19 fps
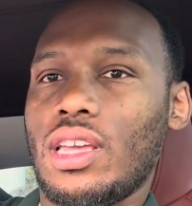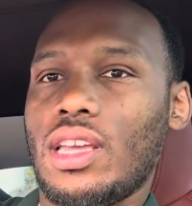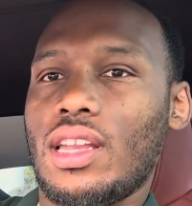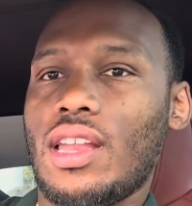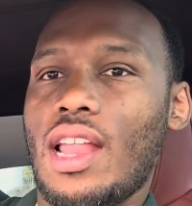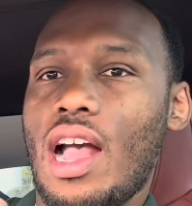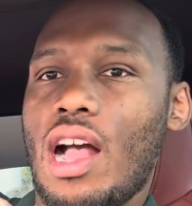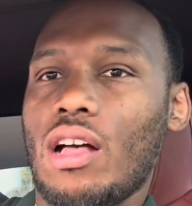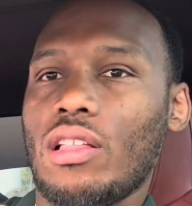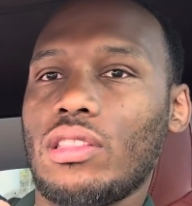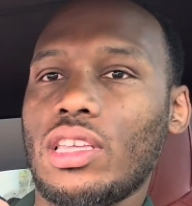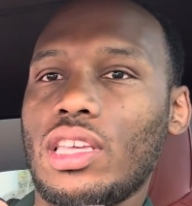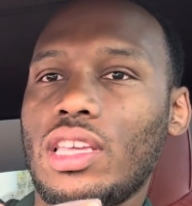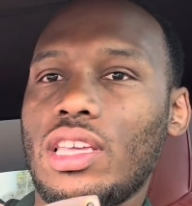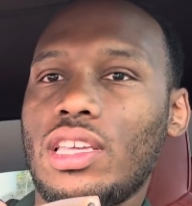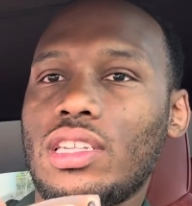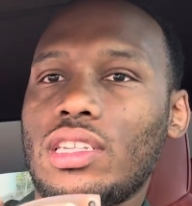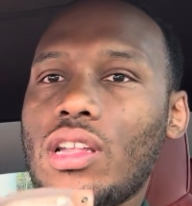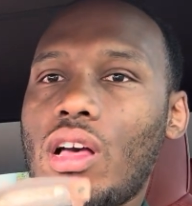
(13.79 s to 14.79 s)
Now,
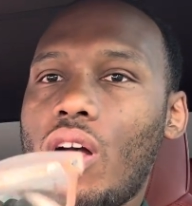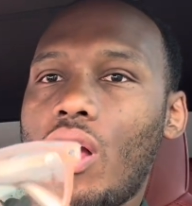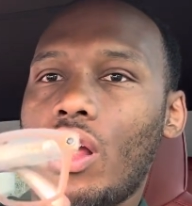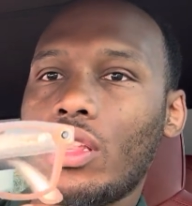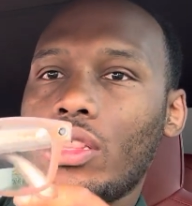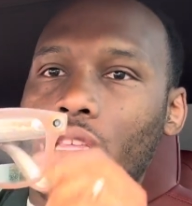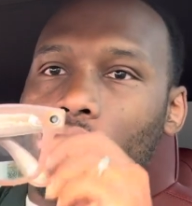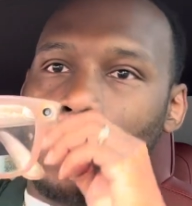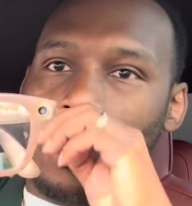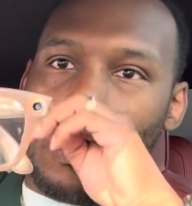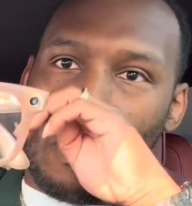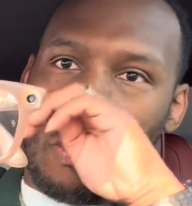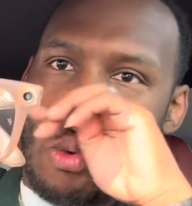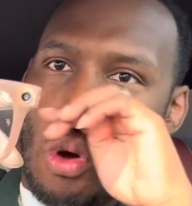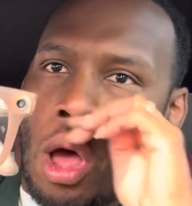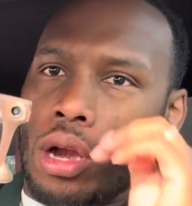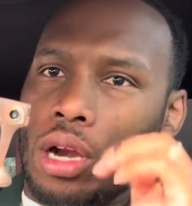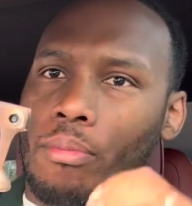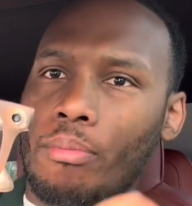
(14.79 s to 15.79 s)
these are the
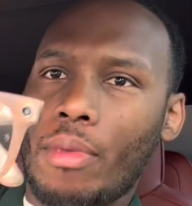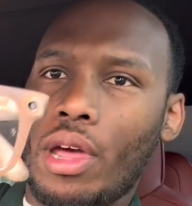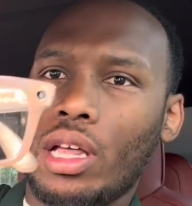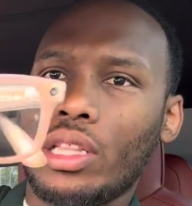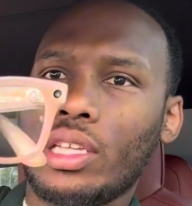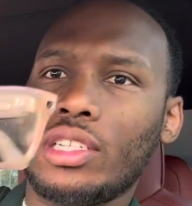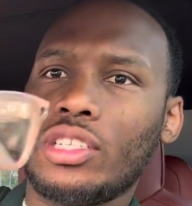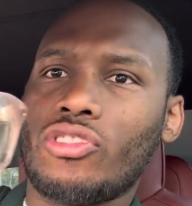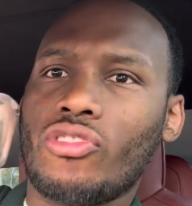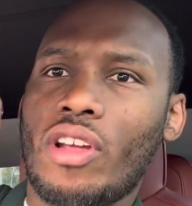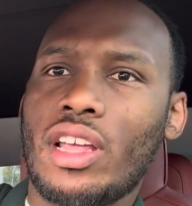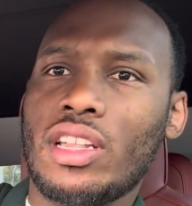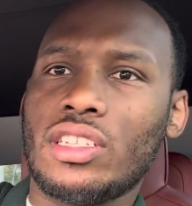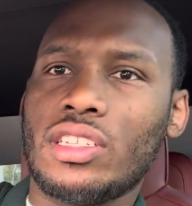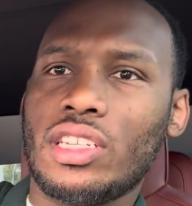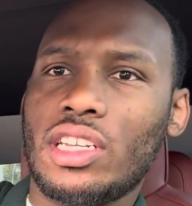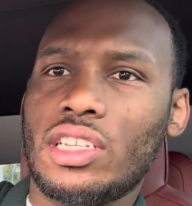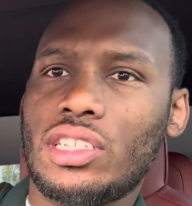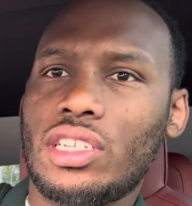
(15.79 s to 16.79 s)
watermelon
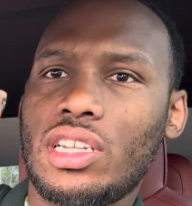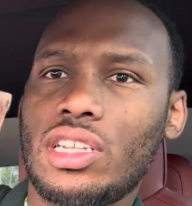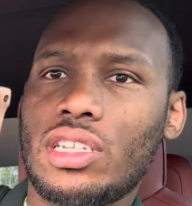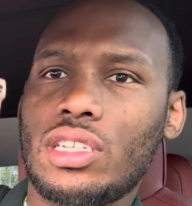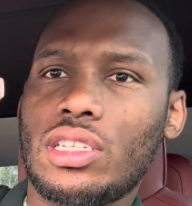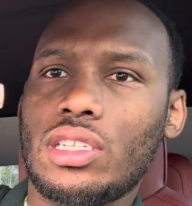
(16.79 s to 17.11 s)
transitions,